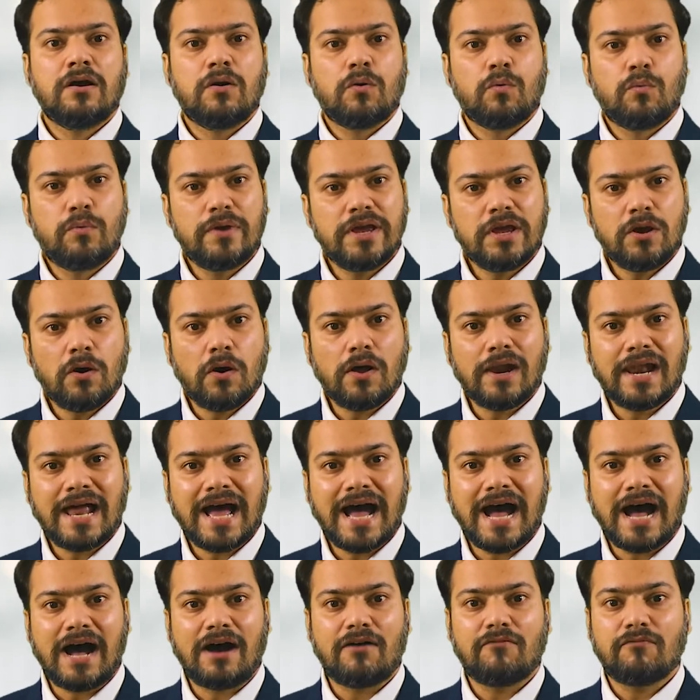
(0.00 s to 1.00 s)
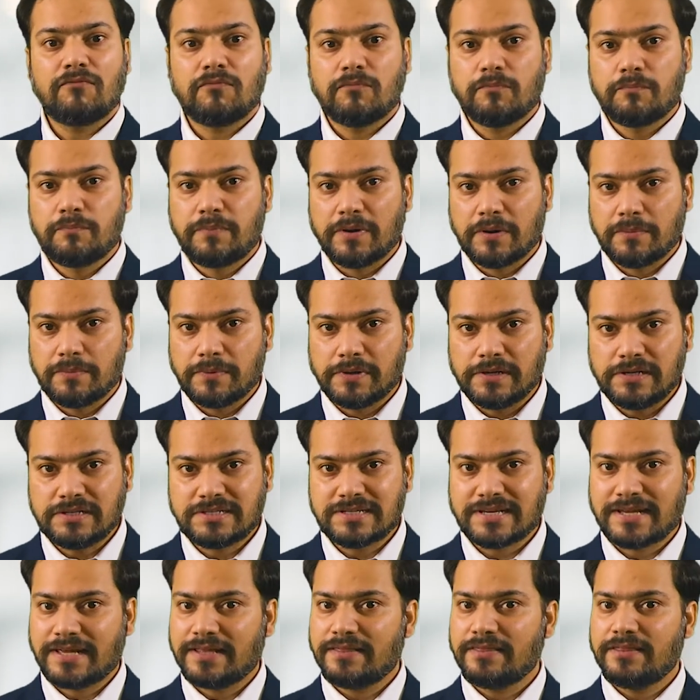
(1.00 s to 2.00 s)
We all have
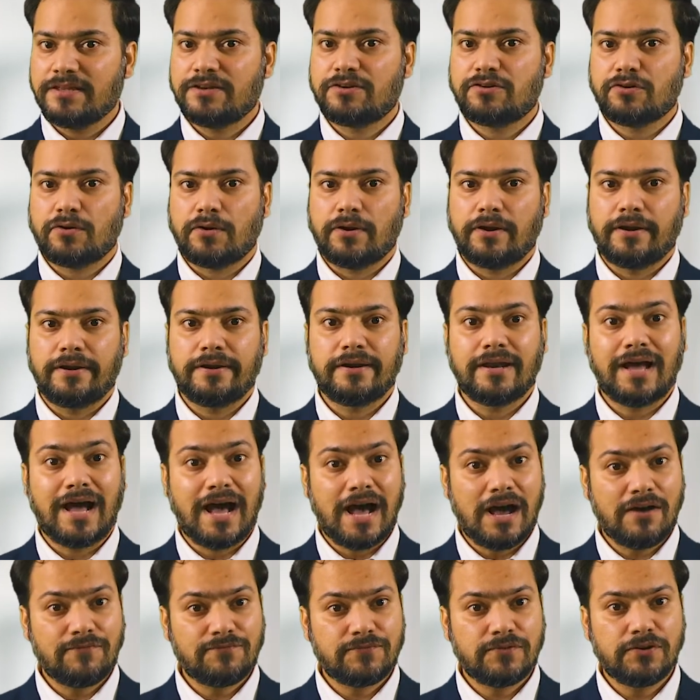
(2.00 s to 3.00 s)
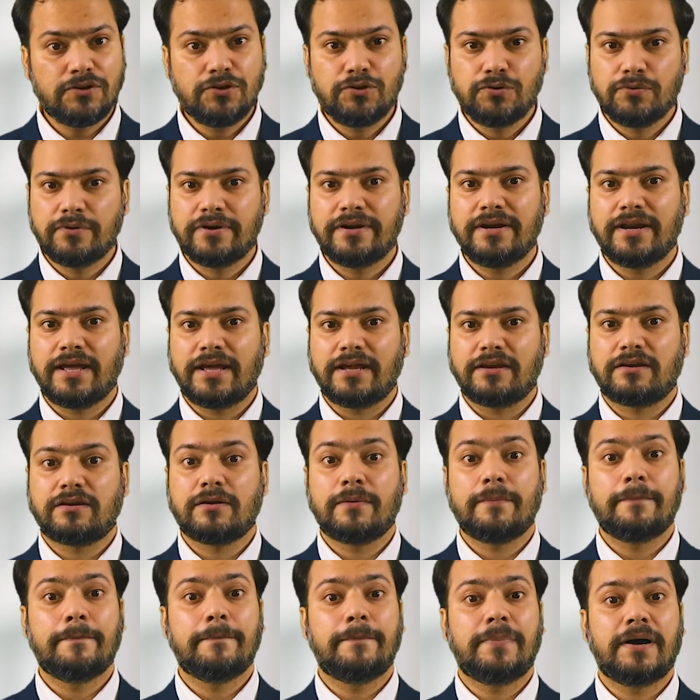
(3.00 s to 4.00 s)
bubbles in the toilet after urinate,
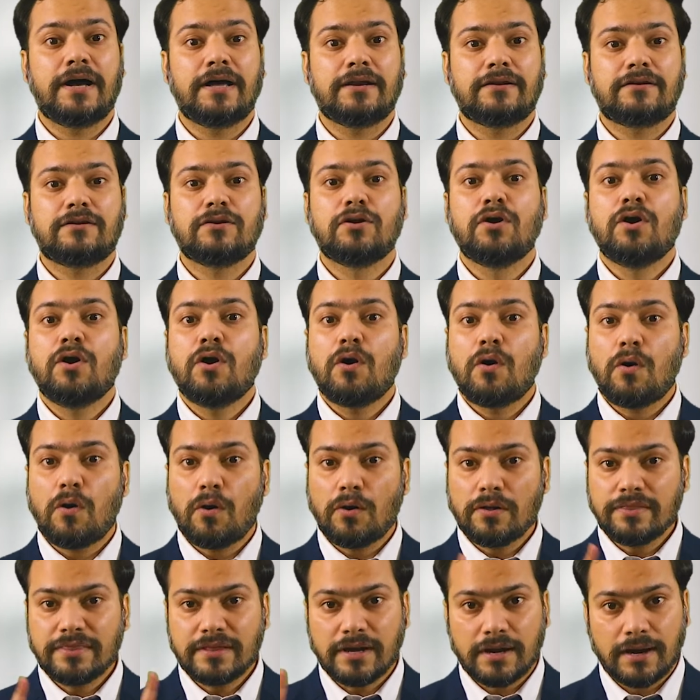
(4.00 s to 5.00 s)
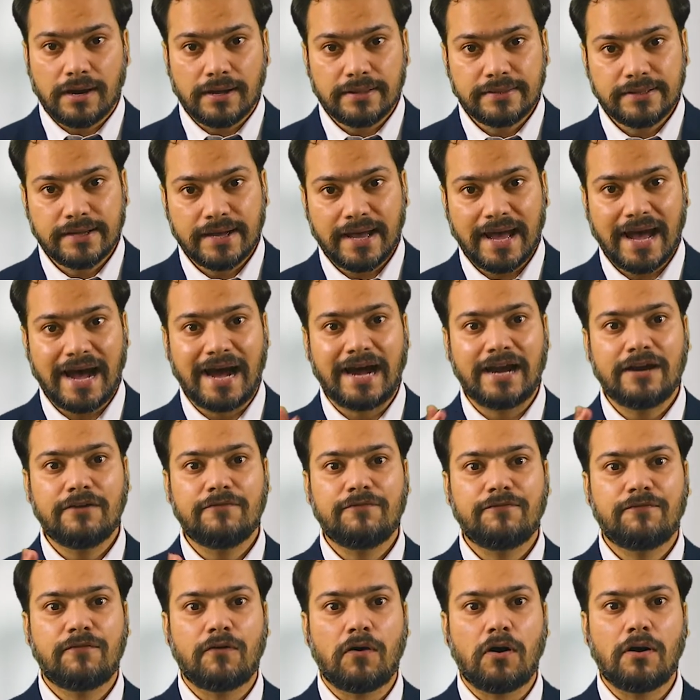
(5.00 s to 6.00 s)
but on the other hand,
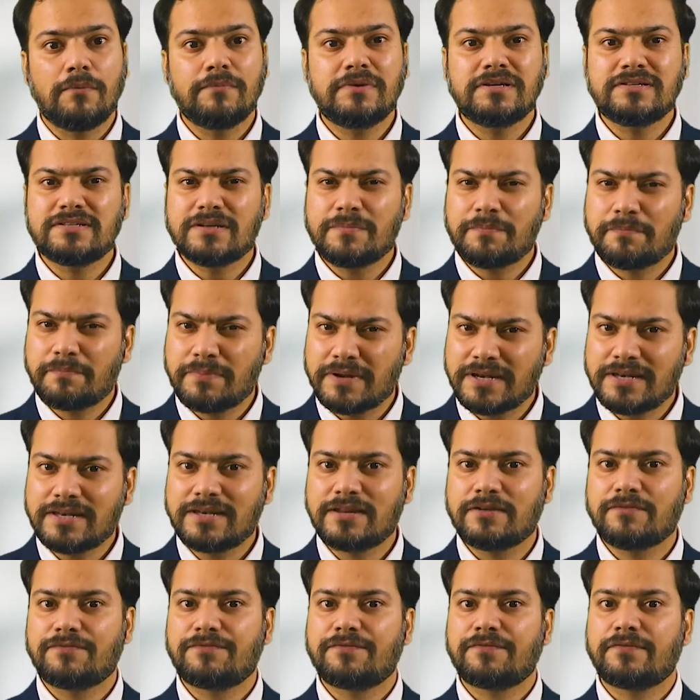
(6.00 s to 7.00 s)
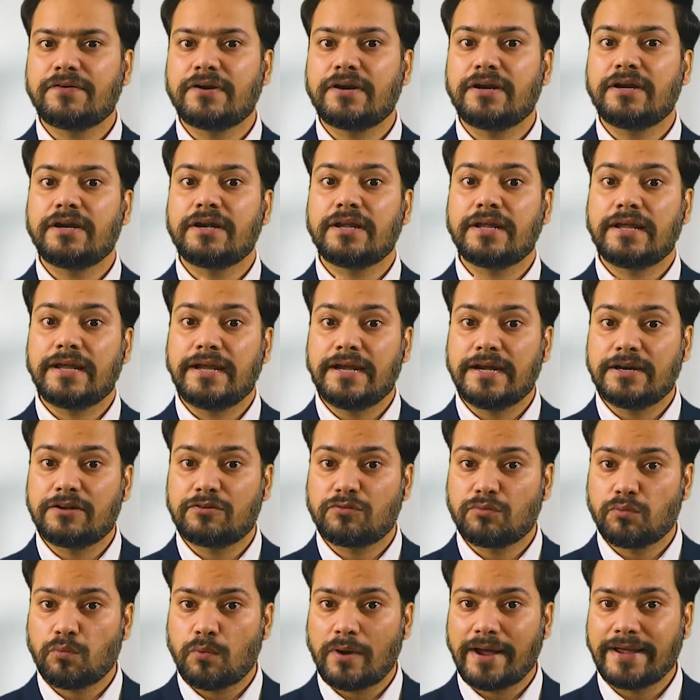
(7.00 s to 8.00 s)
foam is a bit different.
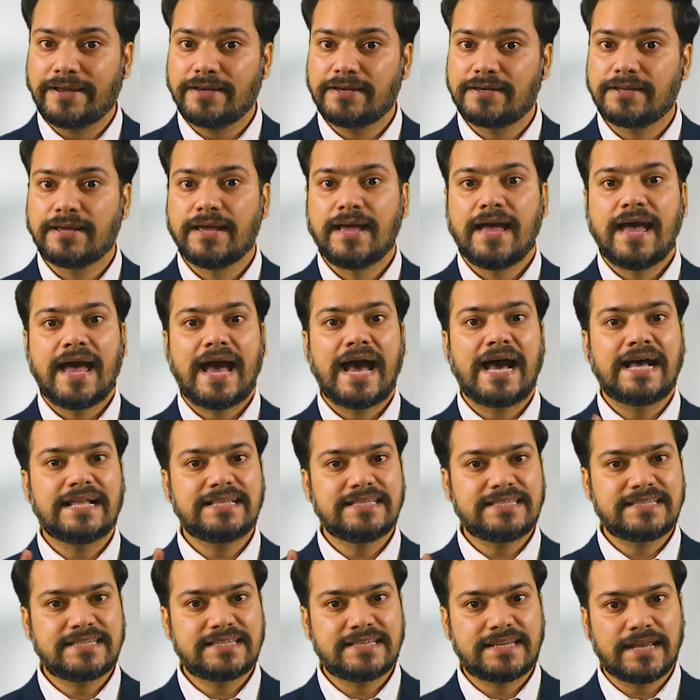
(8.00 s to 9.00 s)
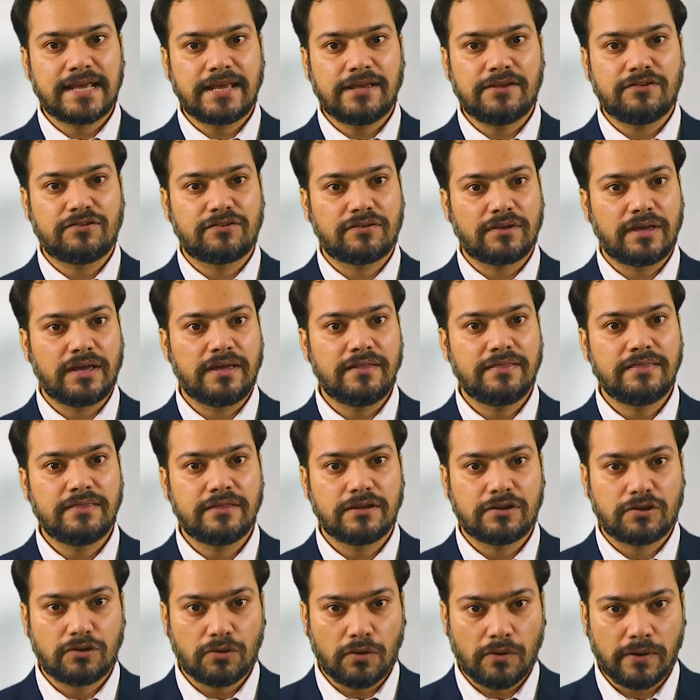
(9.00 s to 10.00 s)
It's white and stays in
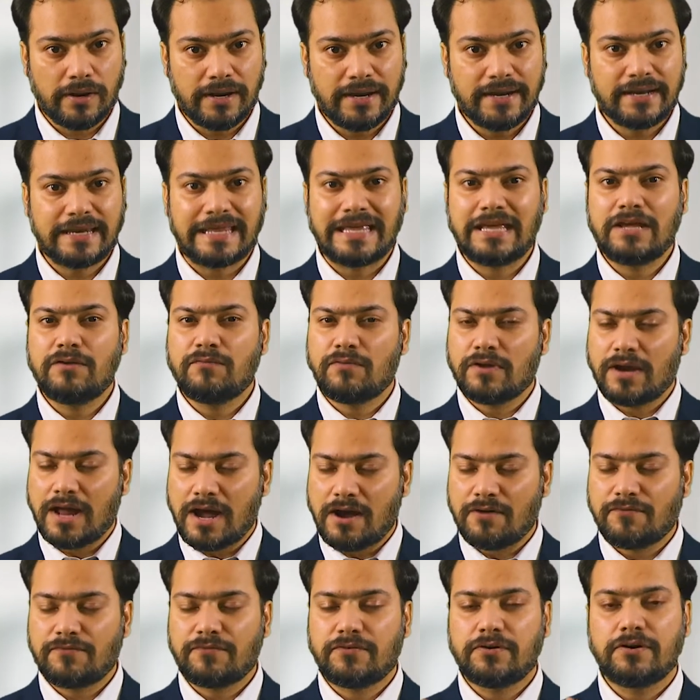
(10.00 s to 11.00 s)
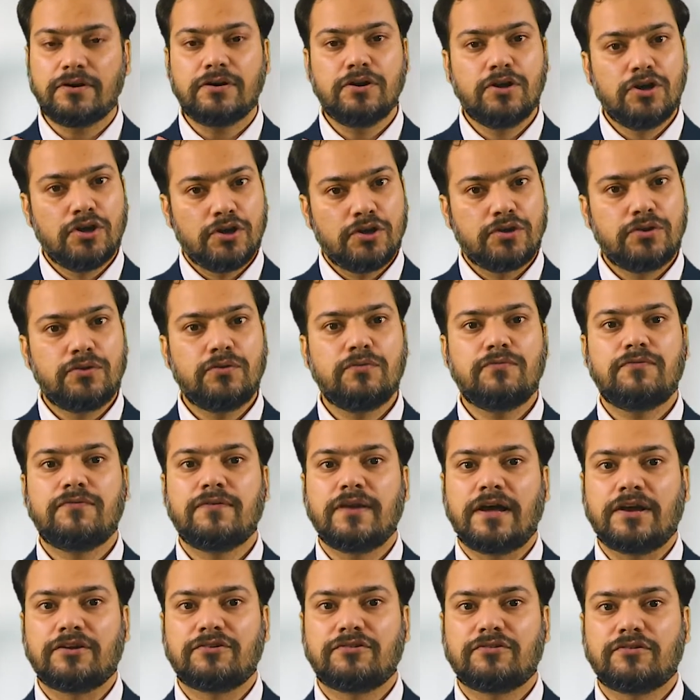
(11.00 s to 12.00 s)
the toilet even after you
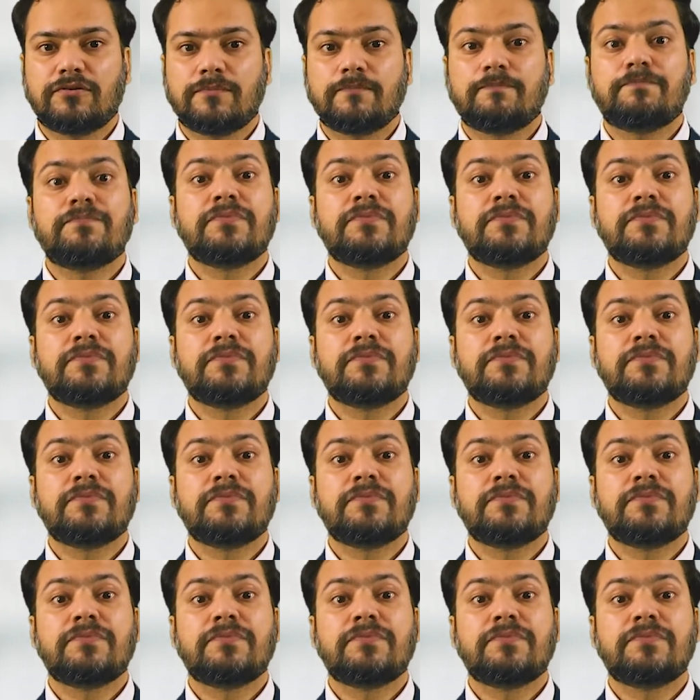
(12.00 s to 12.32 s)
flush.